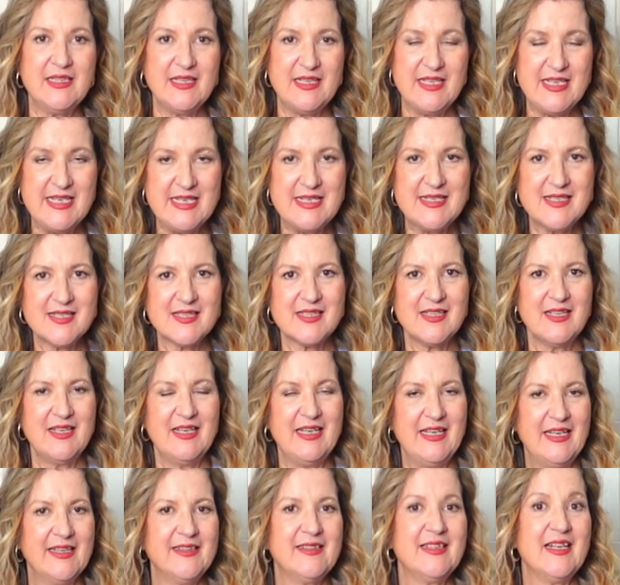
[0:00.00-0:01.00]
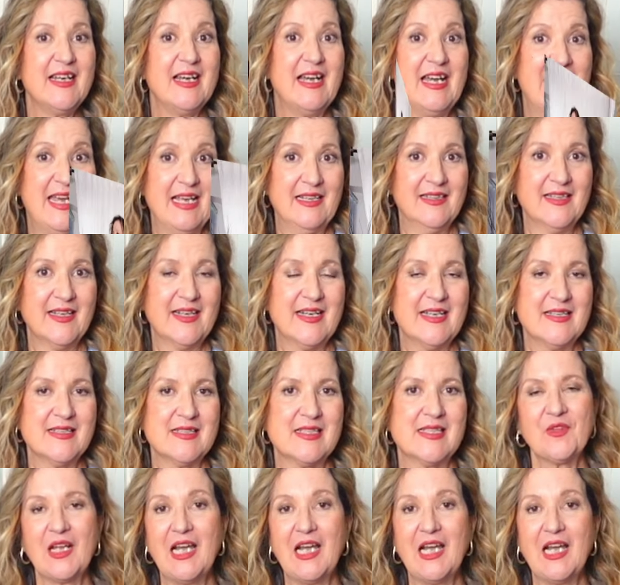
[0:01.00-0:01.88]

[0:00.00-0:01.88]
ease and elegance.